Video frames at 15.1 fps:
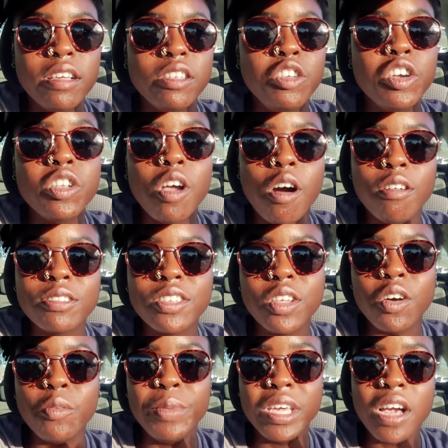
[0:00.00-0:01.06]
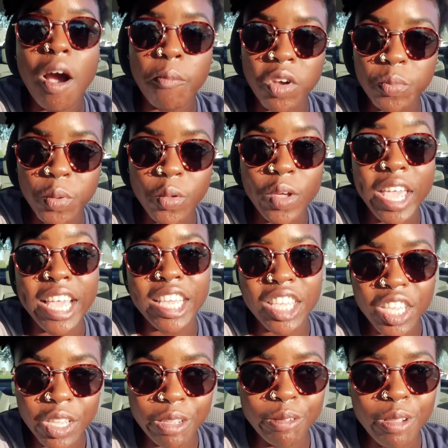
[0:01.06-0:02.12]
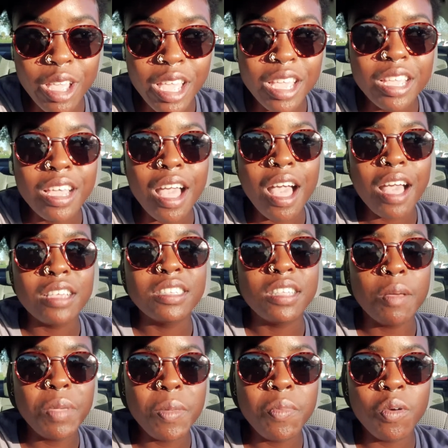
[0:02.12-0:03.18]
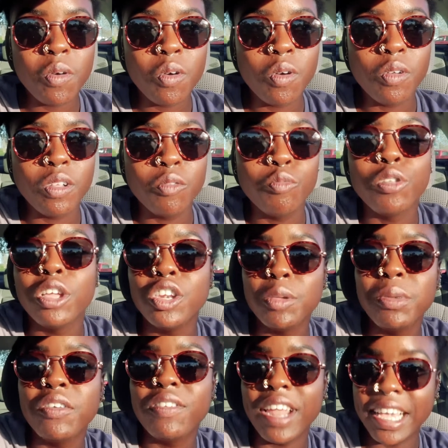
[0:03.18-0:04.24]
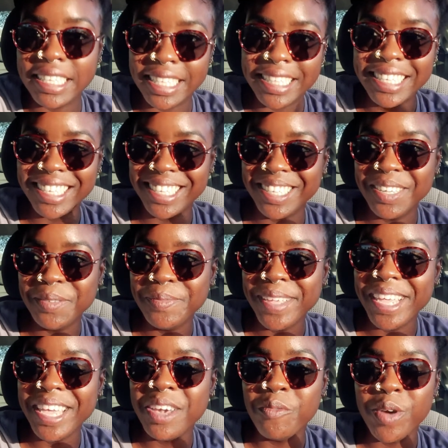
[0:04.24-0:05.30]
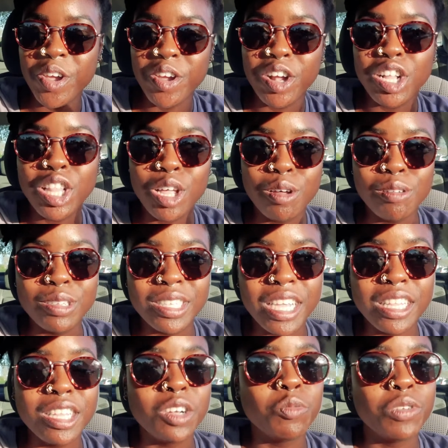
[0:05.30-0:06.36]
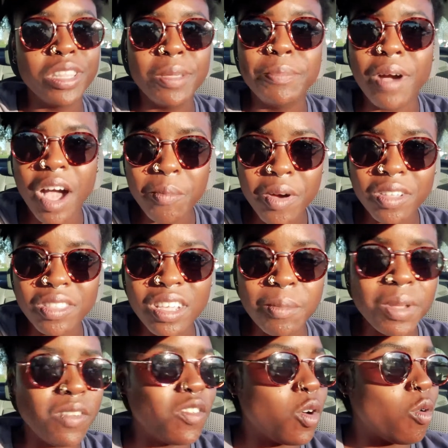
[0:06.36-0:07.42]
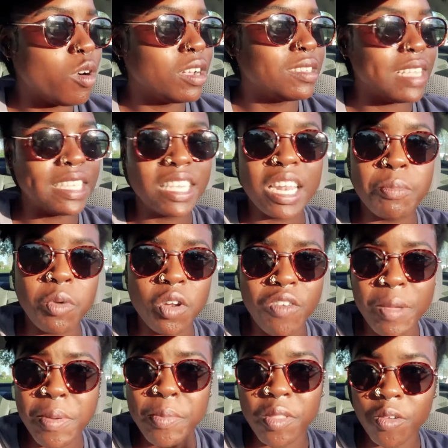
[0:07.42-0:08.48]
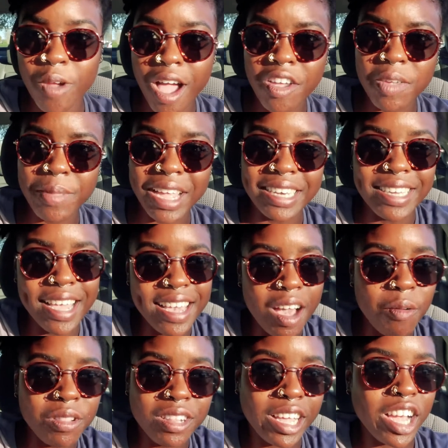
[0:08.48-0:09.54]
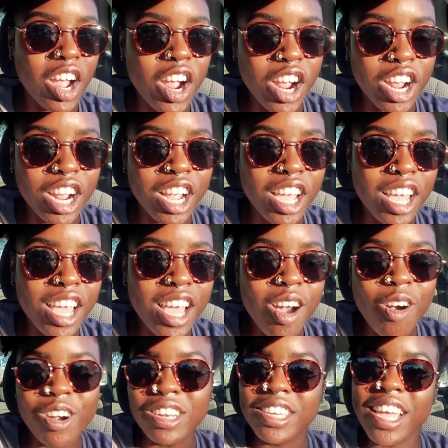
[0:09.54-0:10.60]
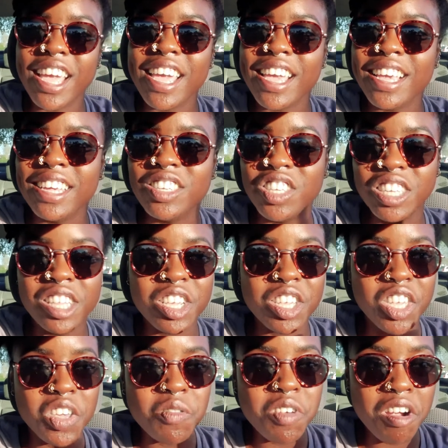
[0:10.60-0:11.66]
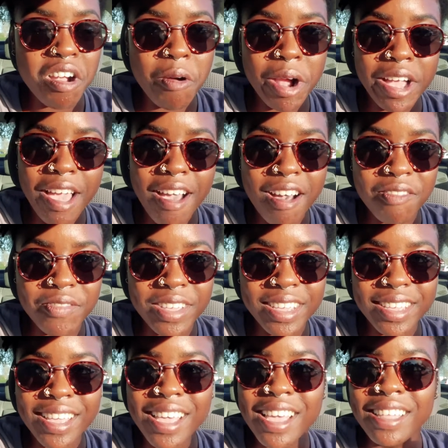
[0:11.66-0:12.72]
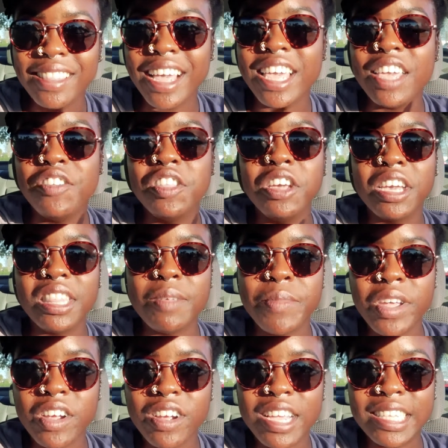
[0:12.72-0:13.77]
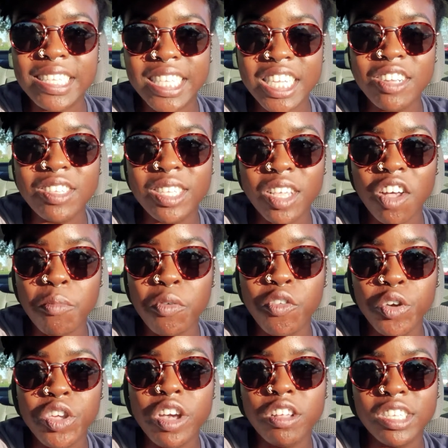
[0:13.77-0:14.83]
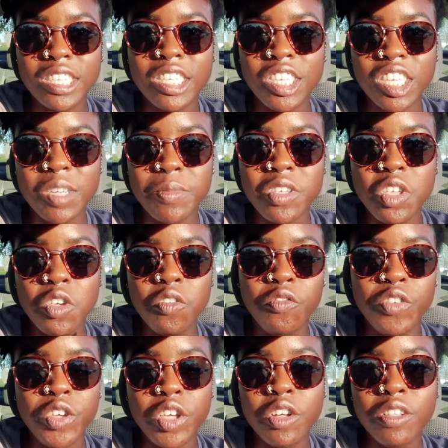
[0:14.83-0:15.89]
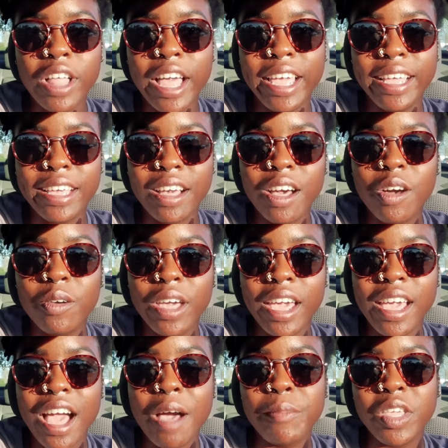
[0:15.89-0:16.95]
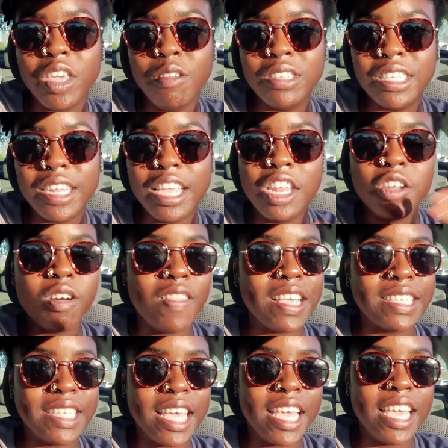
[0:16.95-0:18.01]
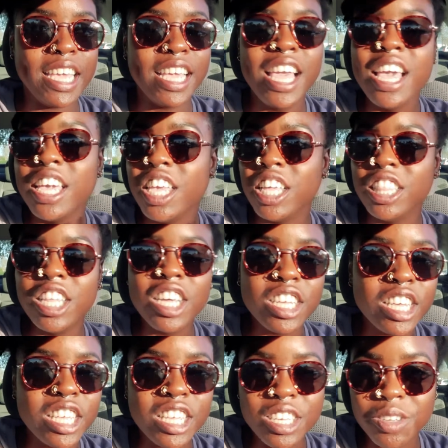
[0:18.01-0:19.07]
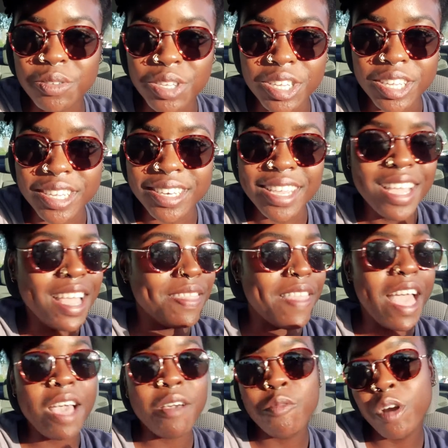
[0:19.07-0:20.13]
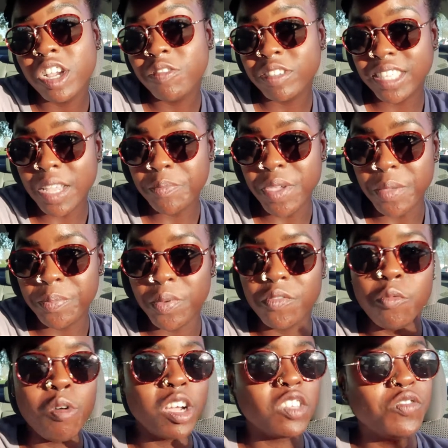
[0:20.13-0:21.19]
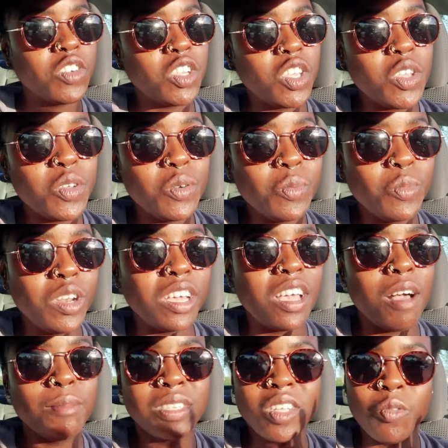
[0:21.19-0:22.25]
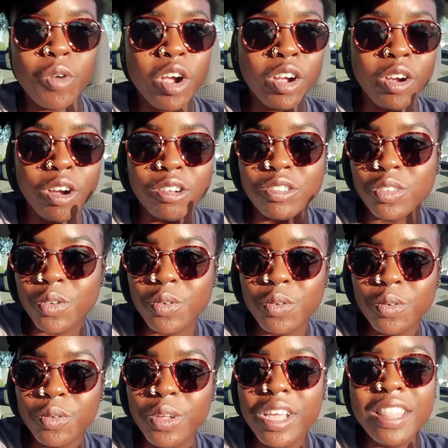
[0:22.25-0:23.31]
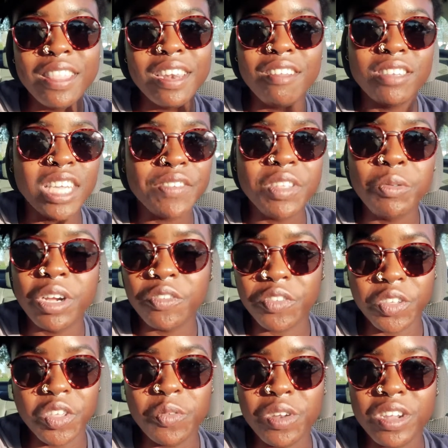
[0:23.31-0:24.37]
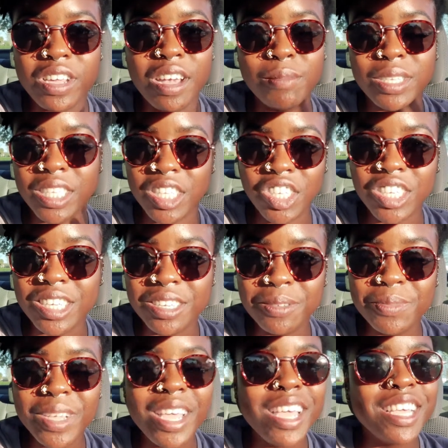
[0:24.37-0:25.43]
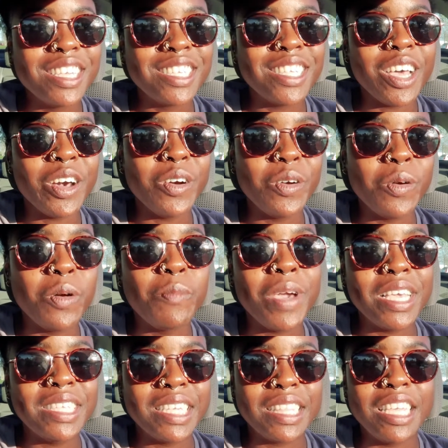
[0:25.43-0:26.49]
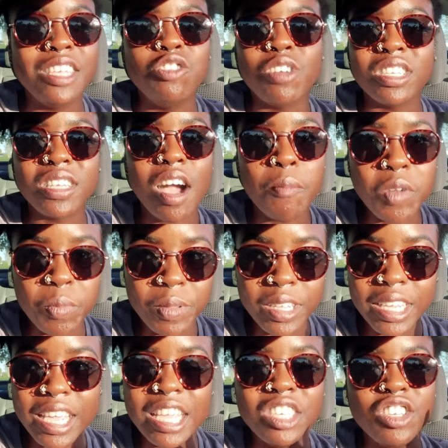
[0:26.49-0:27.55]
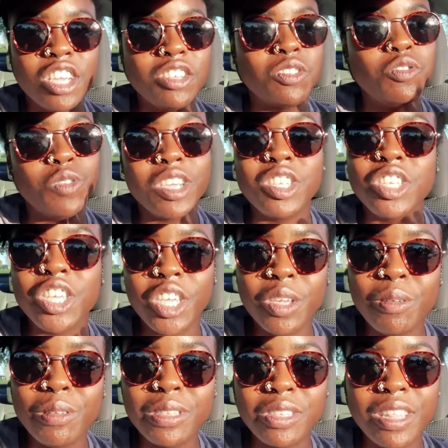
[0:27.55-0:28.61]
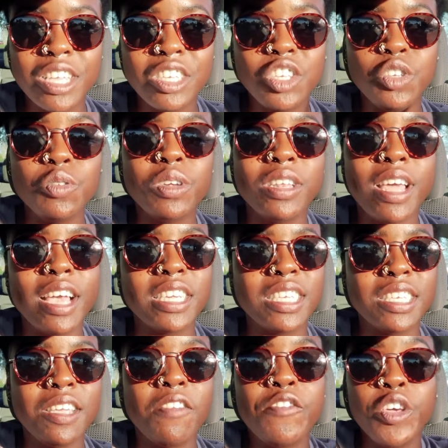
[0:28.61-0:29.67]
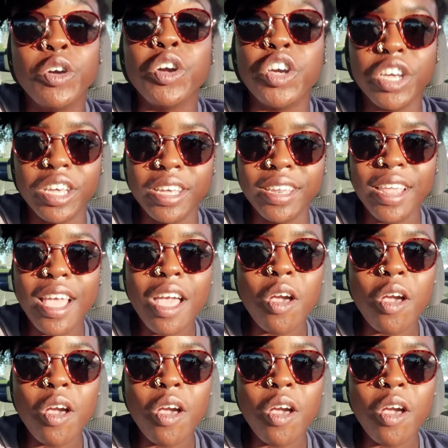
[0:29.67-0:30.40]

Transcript: you can also be comfortable and cute. Some people really do be flexing at the gym and wearing clothes that look really bomb on them, and of course that's going to motivate people around you, like, dang, I want to like her, or dang, she look cute in her workout outfit. Like, if you look in the mirror and see yourself before you go to the gym and you feel like, okay, I'm cute today, you know that saying, you look good, you do good. That works for some people. If it works for you when it comes to work or school, then it'll definitely work for you when it comes to the gym. So basically dress comfortably and just dress cute so that you can actually feel good